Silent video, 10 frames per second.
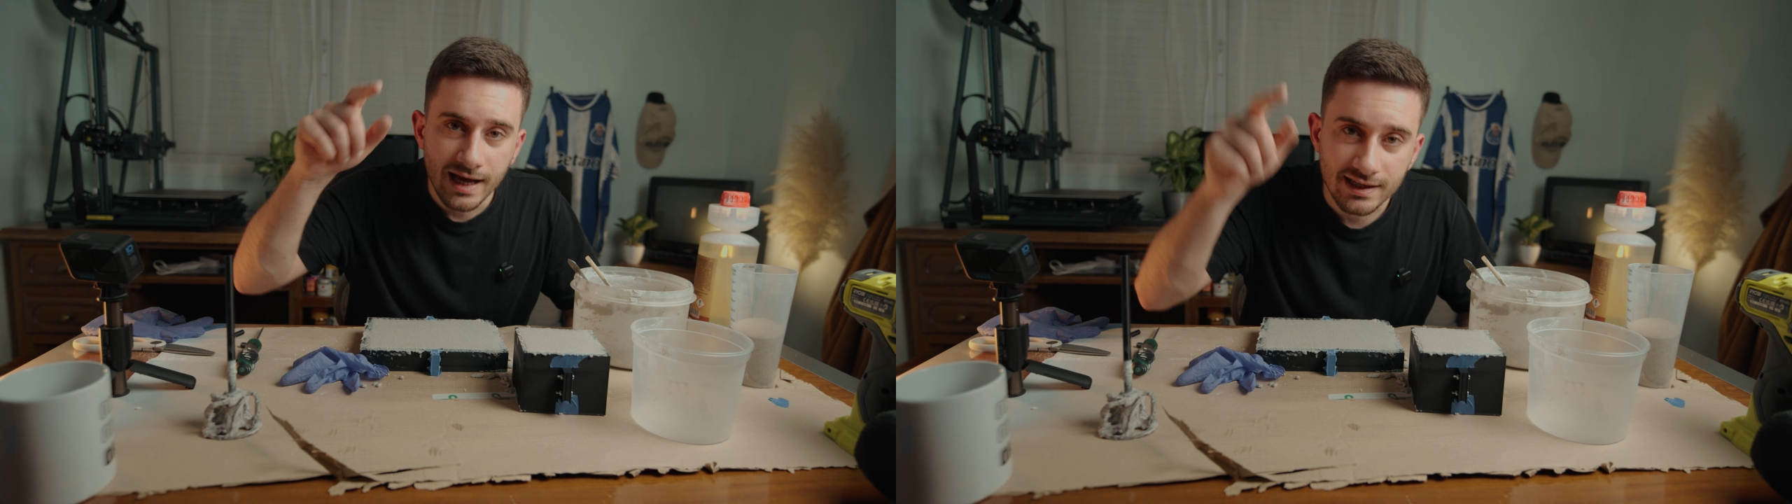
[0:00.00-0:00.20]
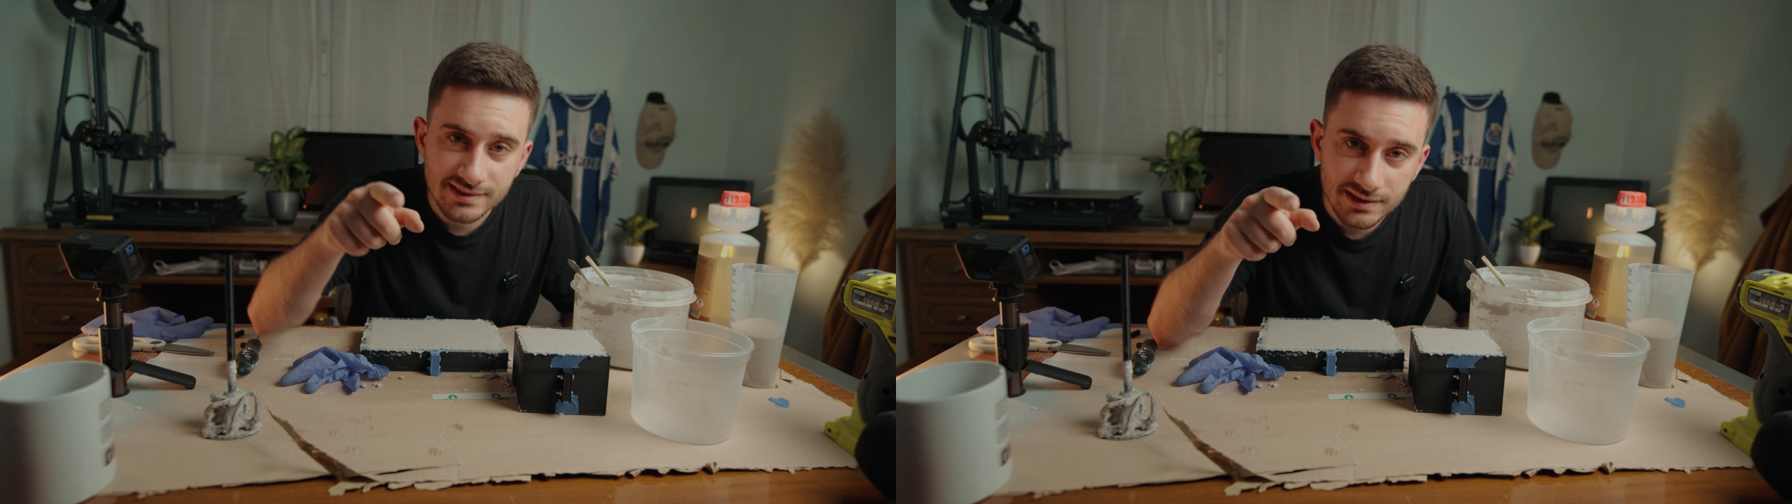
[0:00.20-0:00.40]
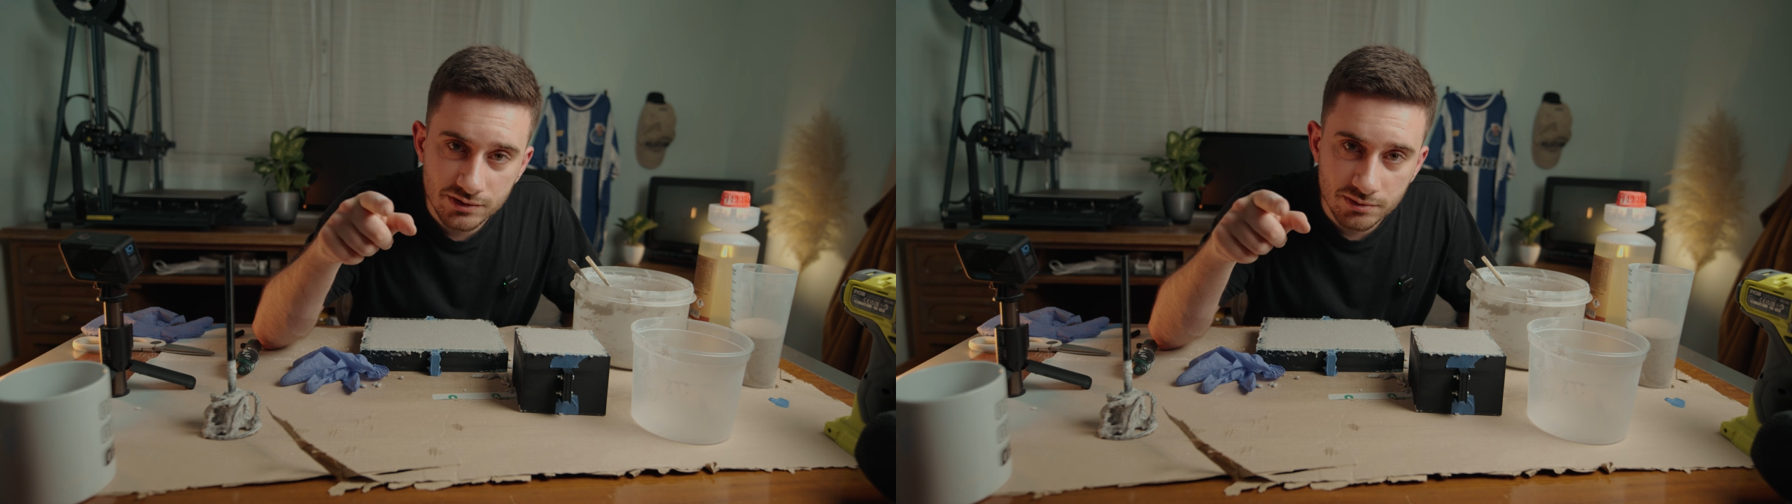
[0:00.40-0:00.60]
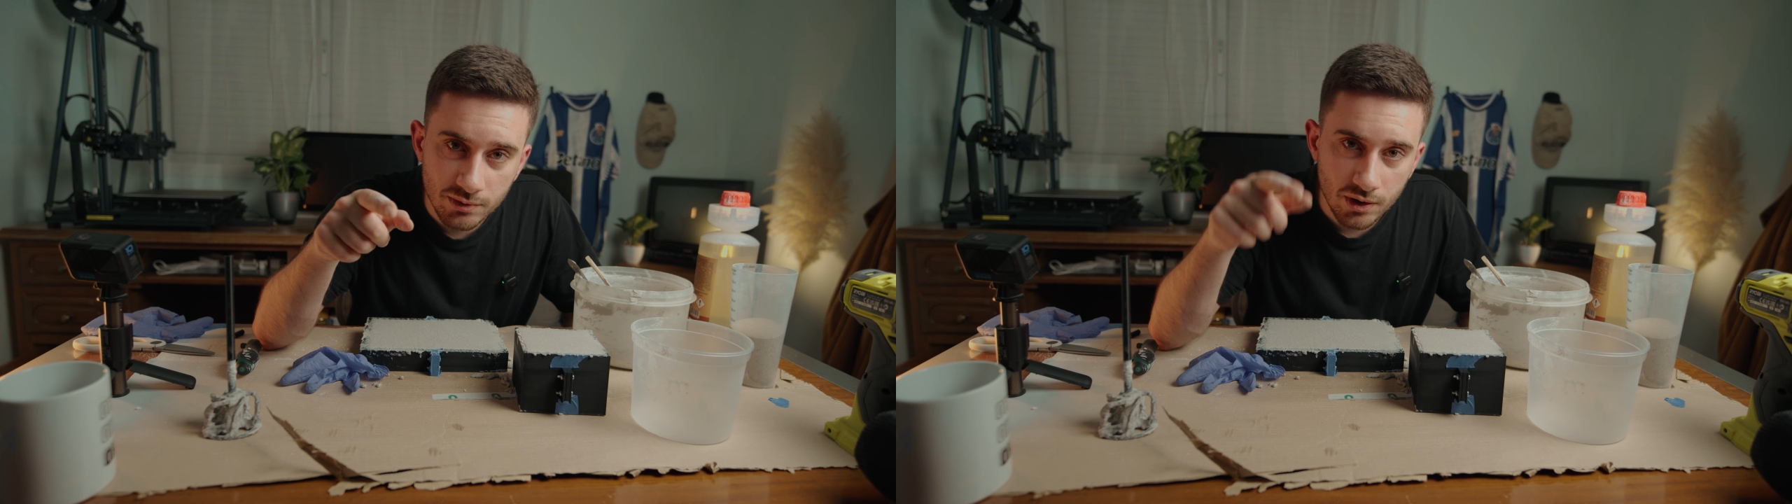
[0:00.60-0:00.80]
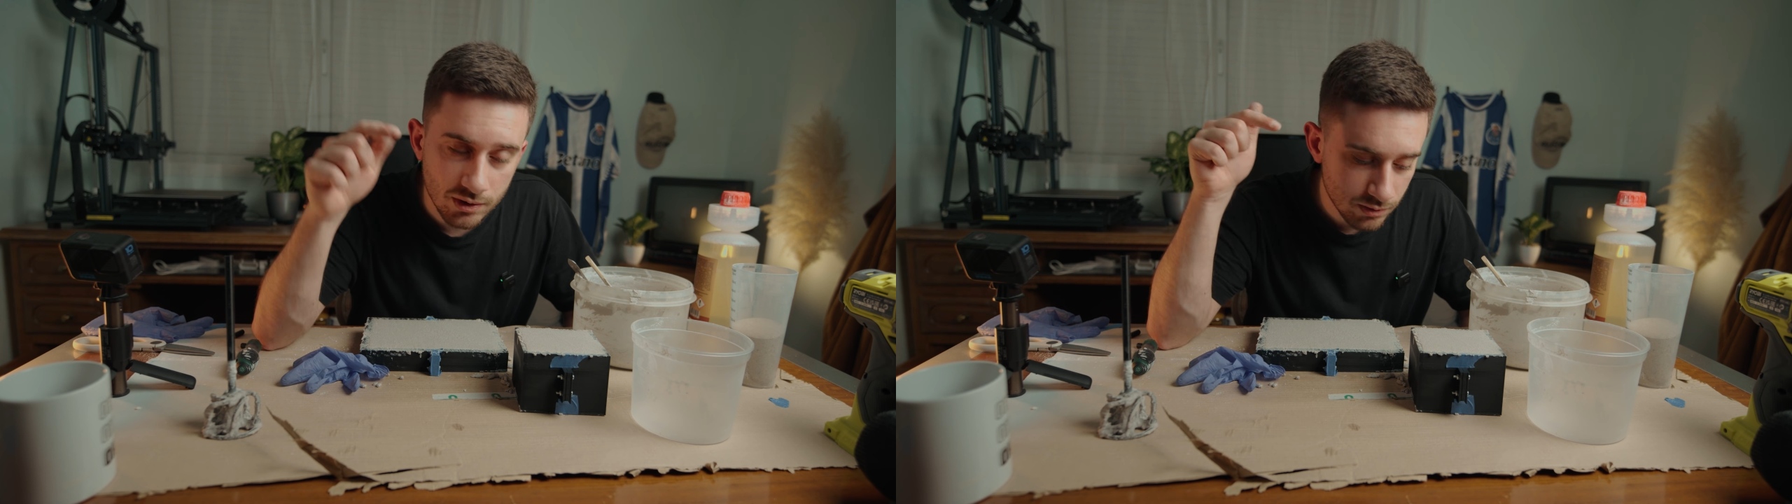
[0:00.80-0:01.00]
I'll see you
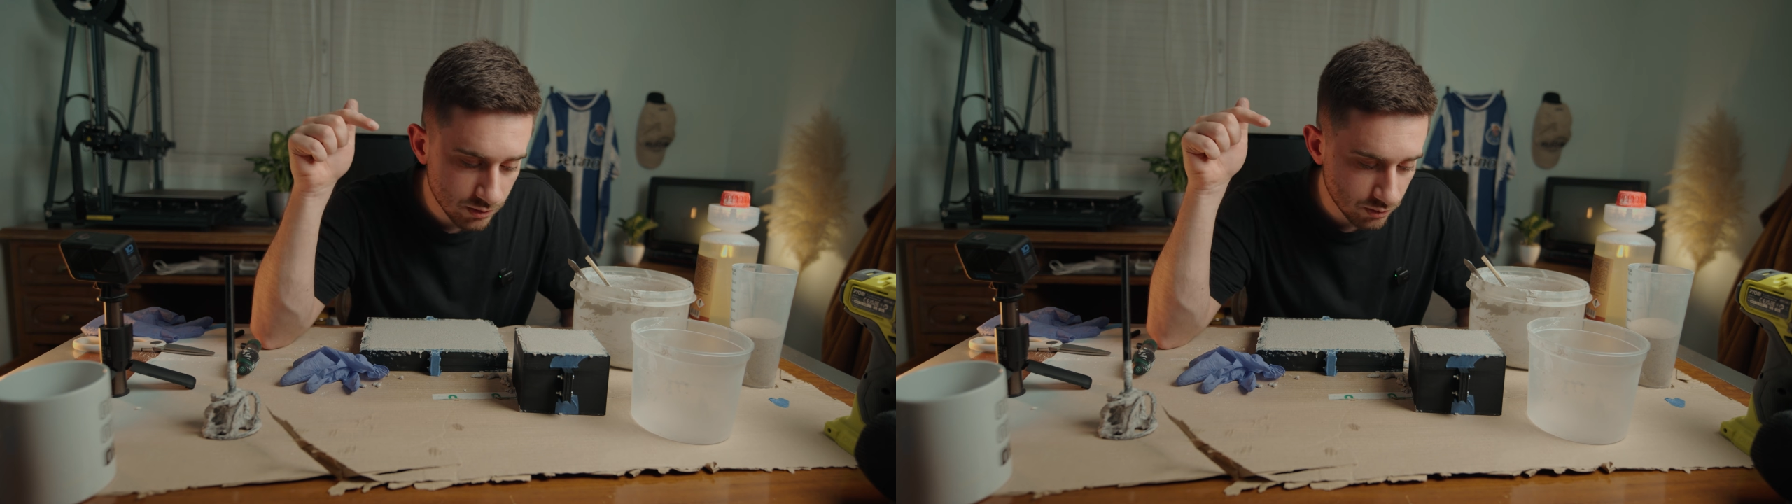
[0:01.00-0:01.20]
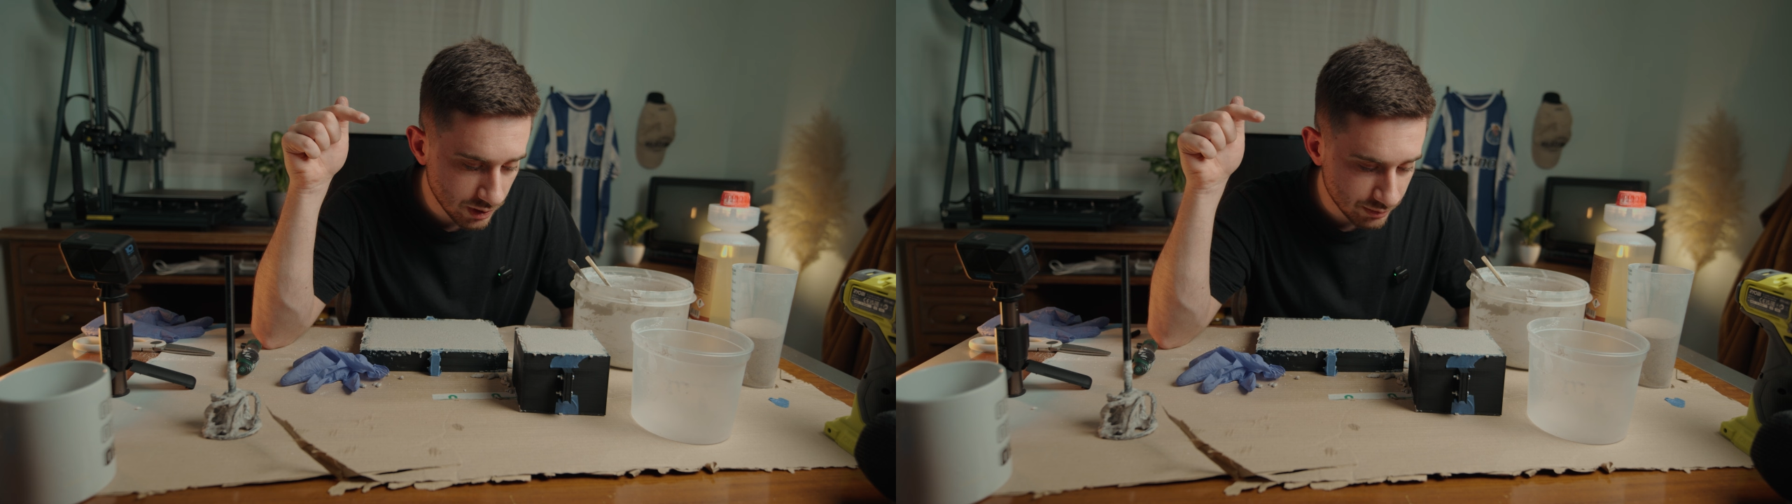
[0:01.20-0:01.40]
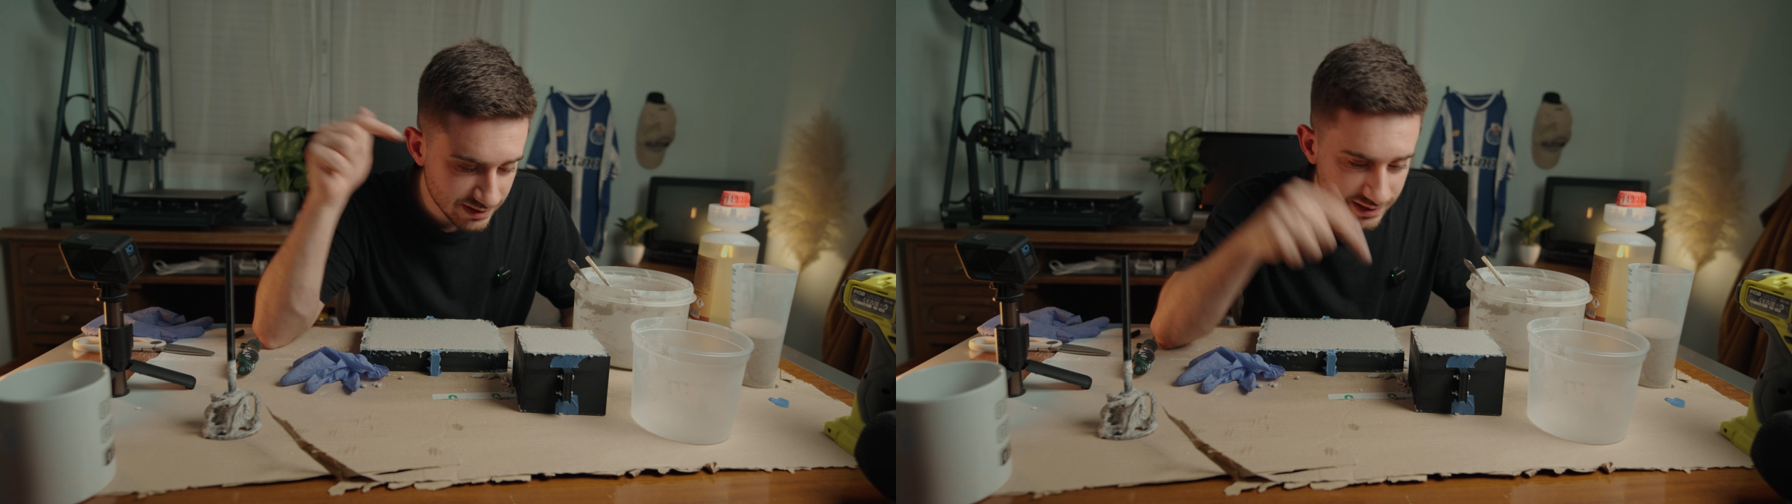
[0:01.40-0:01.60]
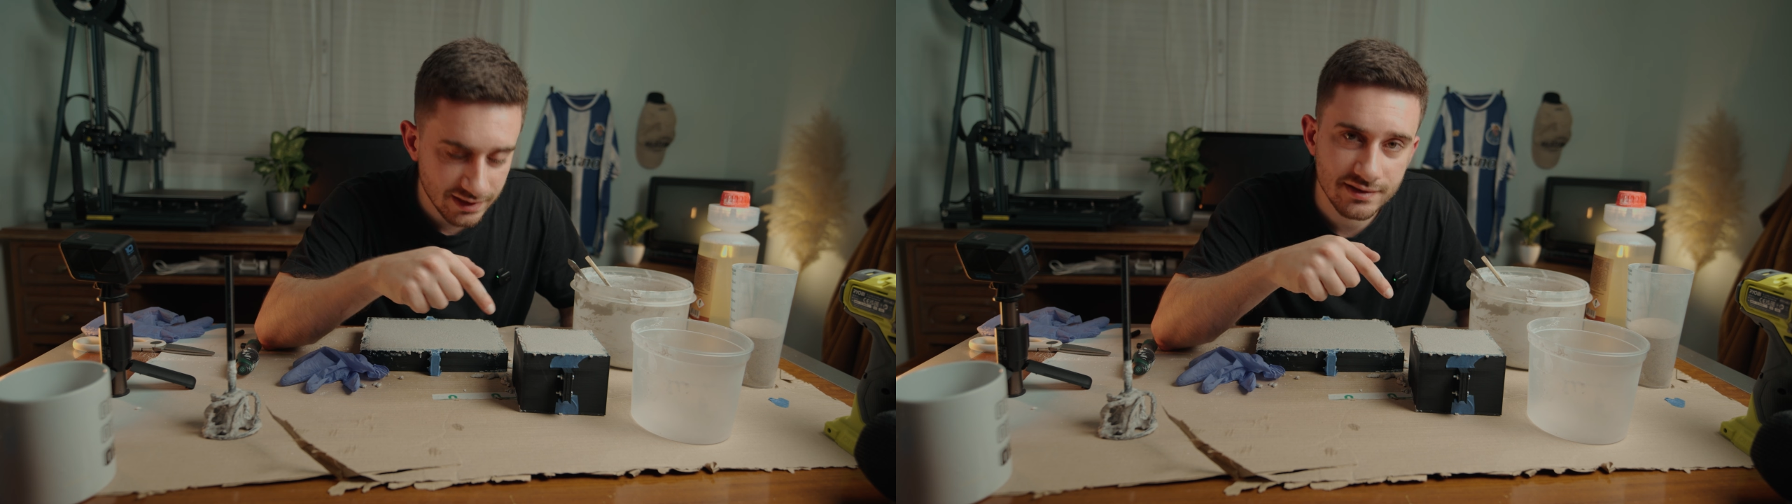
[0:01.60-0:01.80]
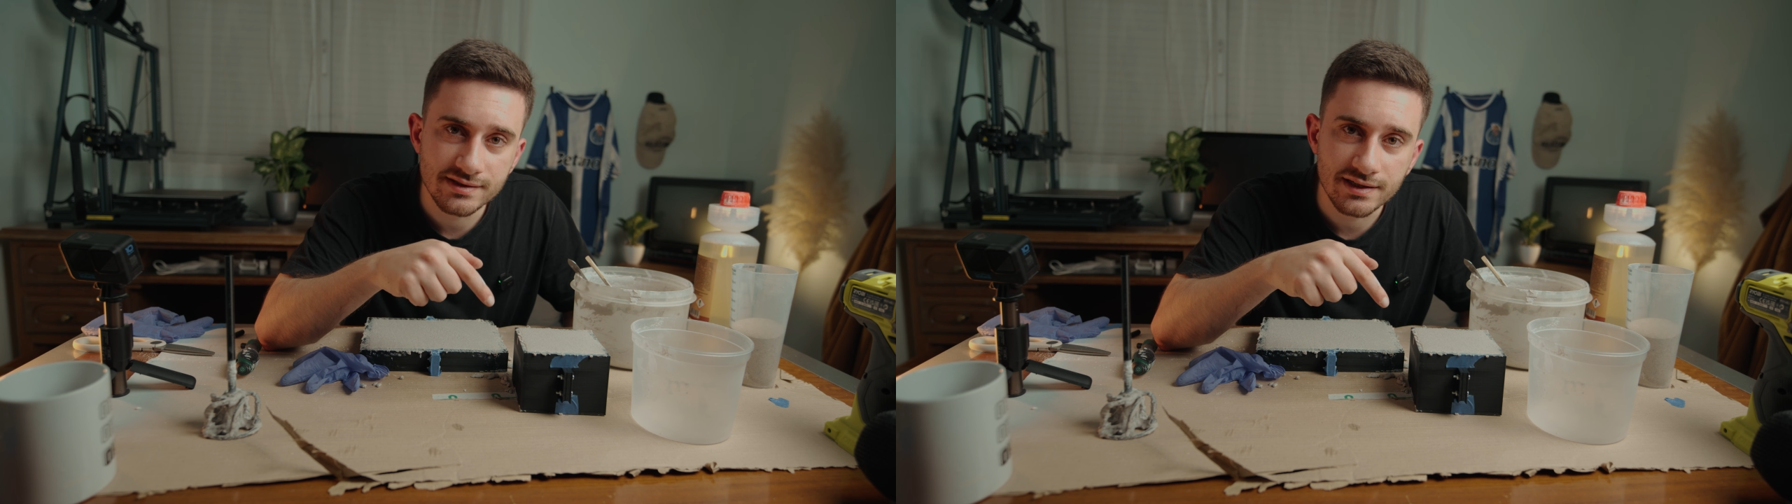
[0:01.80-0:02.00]
tomorrow when we take these